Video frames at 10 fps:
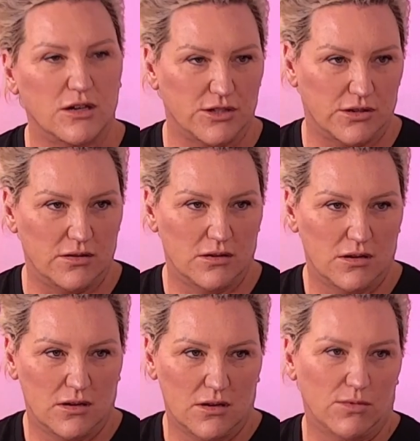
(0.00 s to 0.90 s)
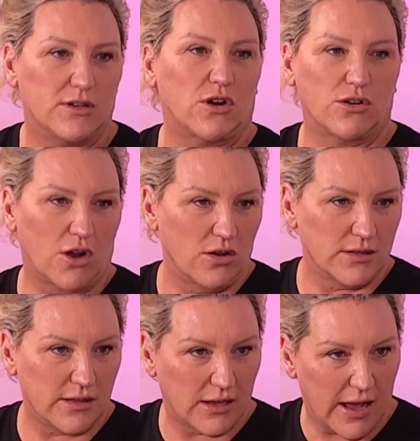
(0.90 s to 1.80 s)
I could do mm. with Don
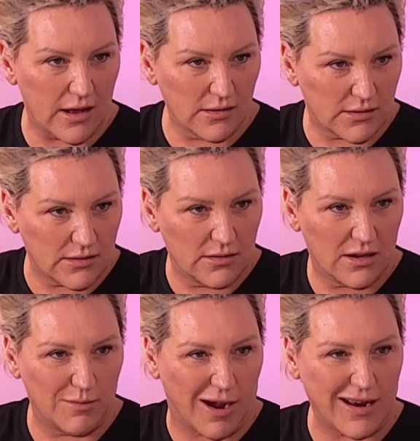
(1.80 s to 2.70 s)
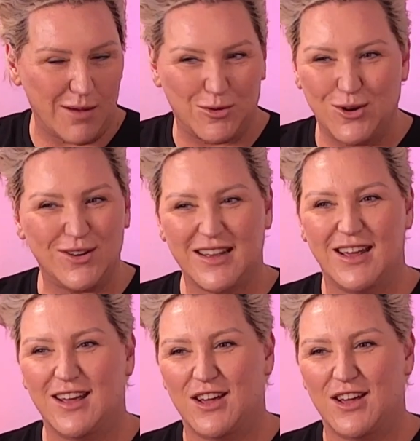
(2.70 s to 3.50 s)
Dons and the gals yeah. in my neighbourhood.